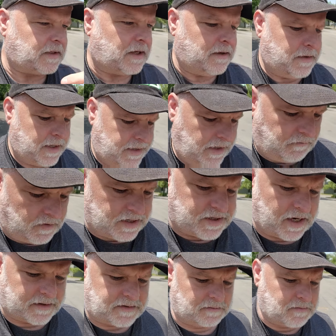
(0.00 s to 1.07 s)
that they reach
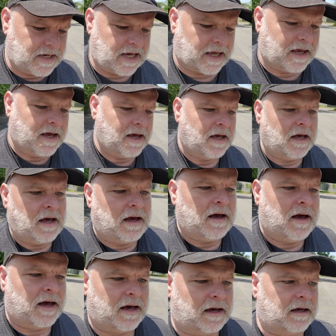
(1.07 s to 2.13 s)
out to me
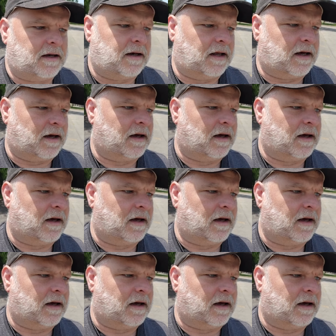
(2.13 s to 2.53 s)
and